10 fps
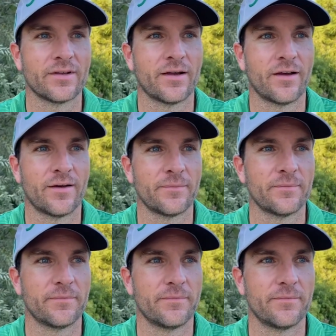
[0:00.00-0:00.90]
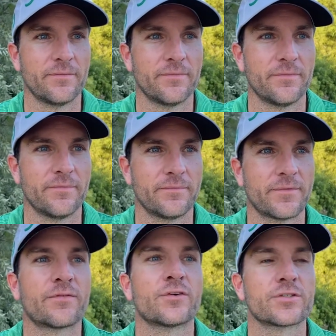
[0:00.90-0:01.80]

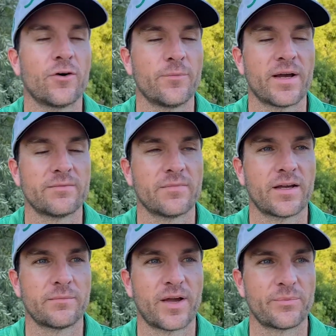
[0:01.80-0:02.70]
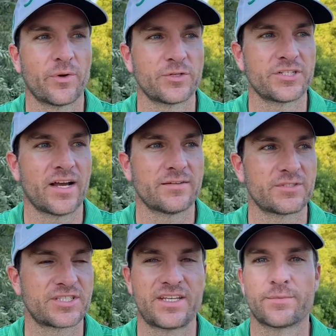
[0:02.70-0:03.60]
The first hole my approach shot
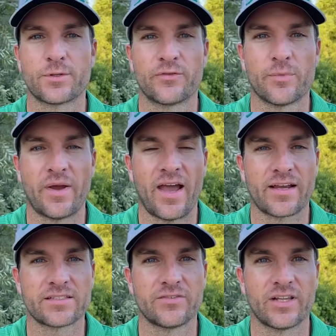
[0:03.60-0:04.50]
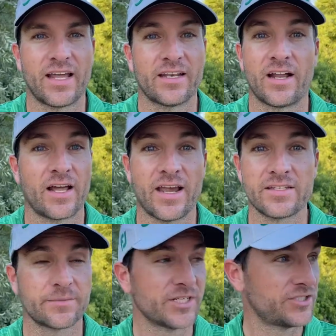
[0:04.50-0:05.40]
skips over the back as if it landed on
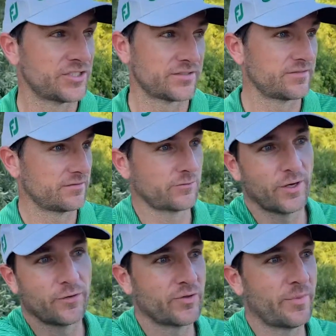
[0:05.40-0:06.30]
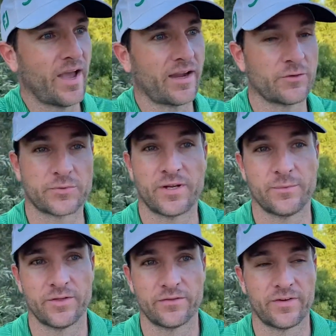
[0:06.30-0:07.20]
ice. I mean, it's just right over the back. It was right in
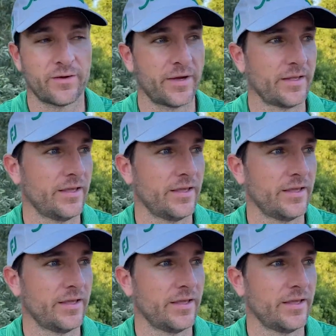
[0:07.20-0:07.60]
the middle of the fairway.